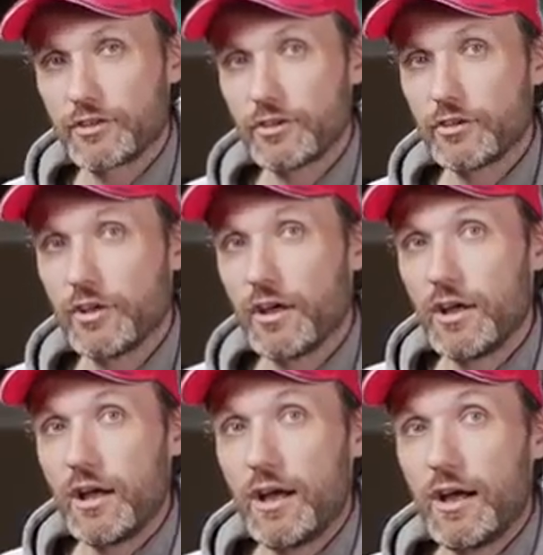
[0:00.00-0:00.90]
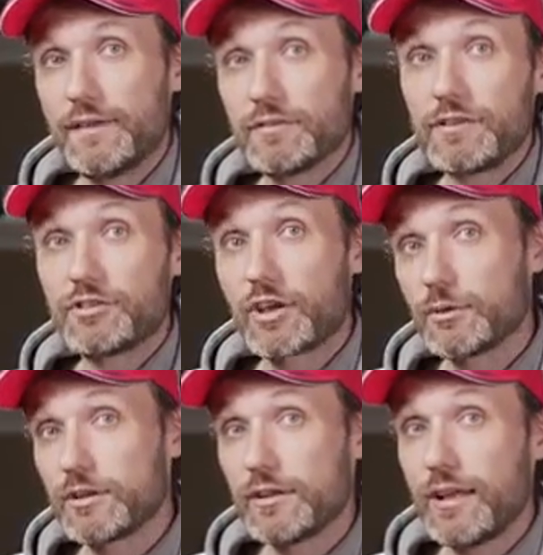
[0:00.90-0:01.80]
So definitely check
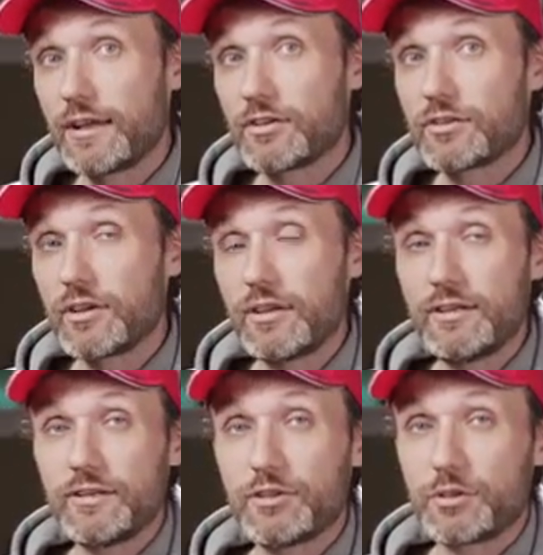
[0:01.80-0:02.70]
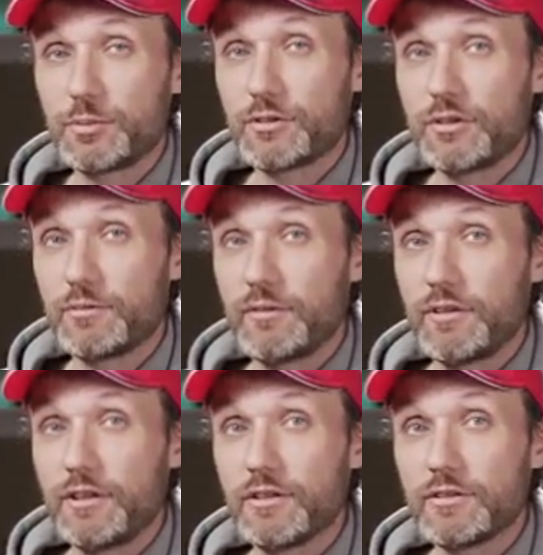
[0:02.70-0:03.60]
out the links in the description of my
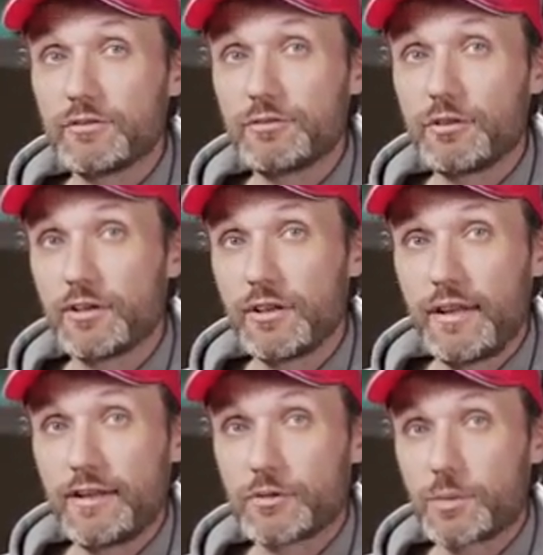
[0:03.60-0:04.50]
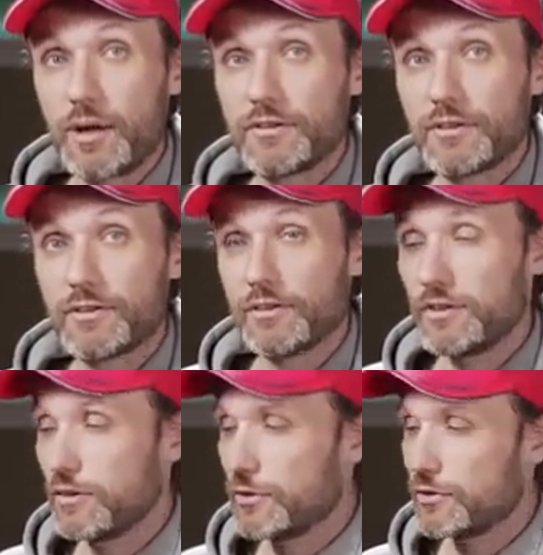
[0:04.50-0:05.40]
video for the latest prices and
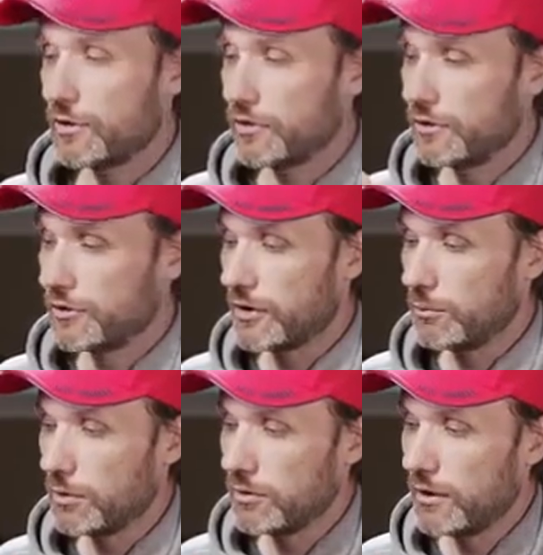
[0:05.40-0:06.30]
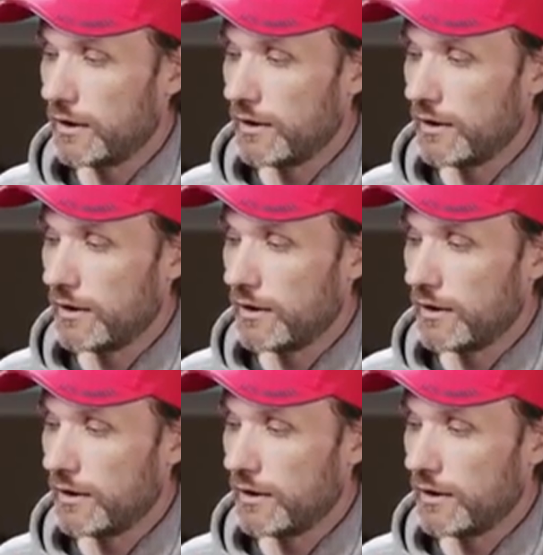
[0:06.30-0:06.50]
deals on this gimbal.